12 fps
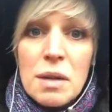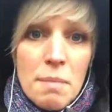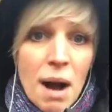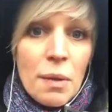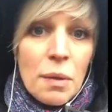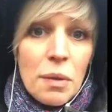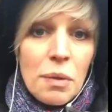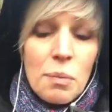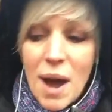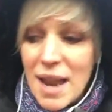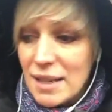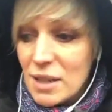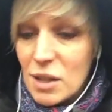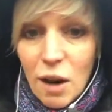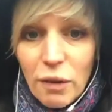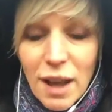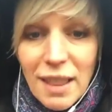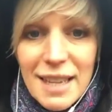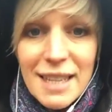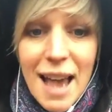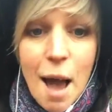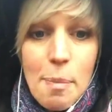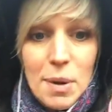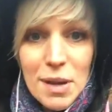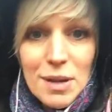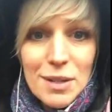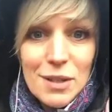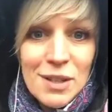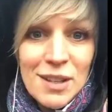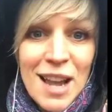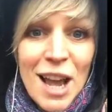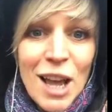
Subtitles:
month when stuff like this happens.